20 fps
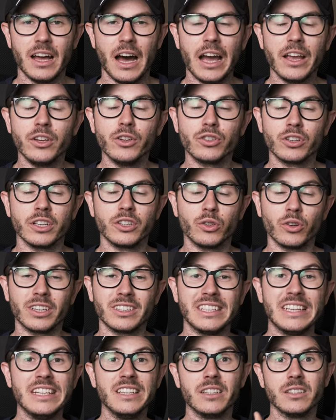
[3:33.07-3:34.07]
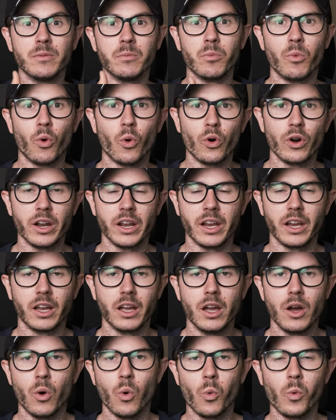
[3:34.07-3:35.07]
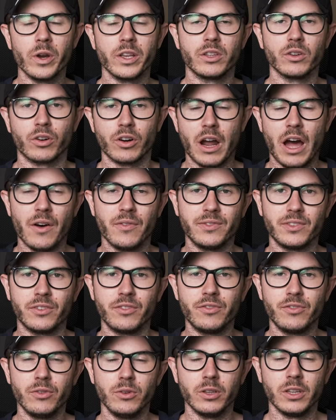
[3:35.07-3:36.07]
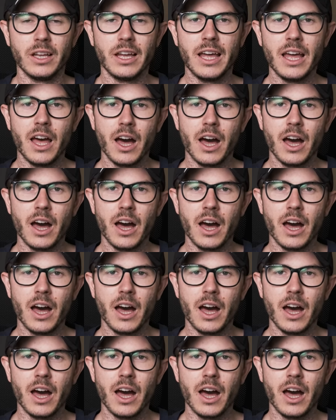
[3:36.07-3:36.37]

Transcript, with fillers: I usually took it in the morning with or after food.